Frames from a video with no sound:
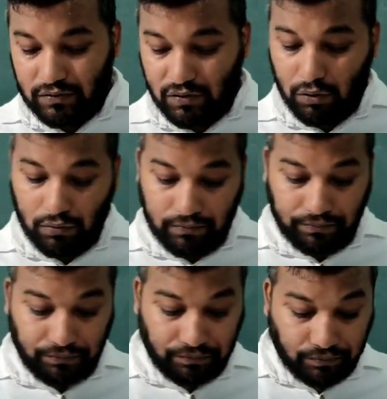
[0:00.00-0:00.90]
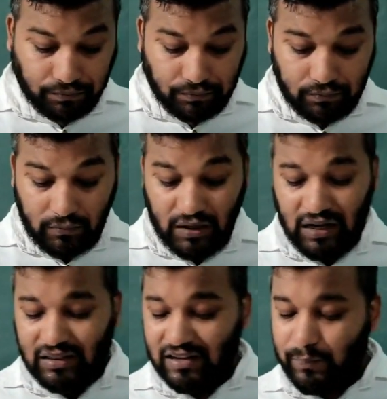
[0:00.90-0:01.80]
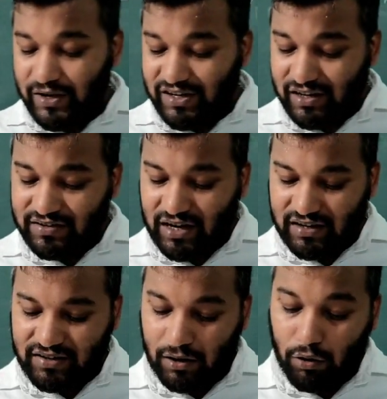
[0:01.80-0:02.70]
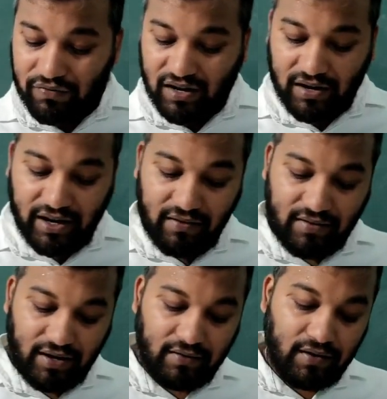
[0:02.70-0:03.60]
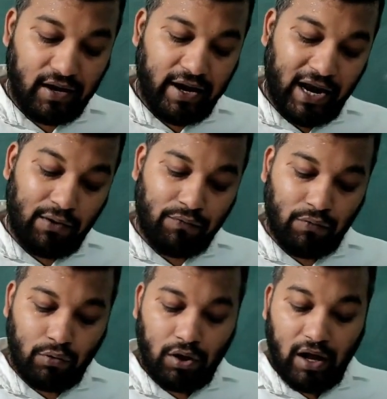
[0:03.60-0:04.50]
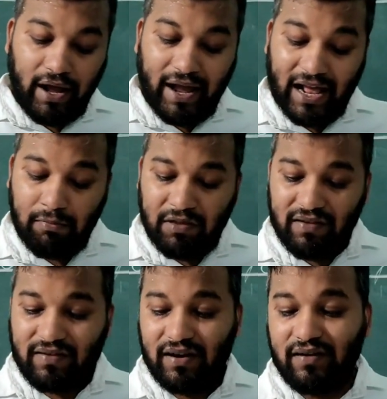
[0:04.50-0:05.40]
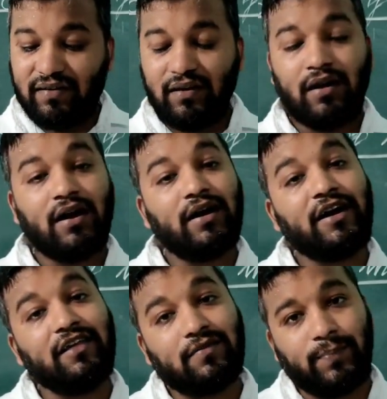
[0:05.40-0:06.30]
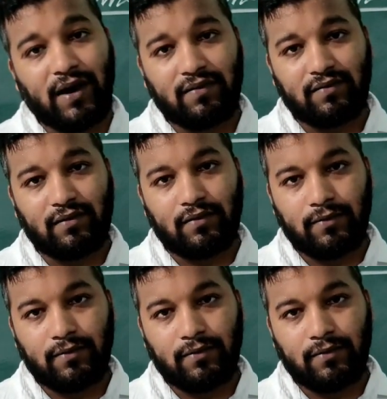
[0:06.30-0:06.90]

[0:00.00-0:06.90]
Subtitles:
so the special structure of certain seeds and fruit help these seeds in dispersal.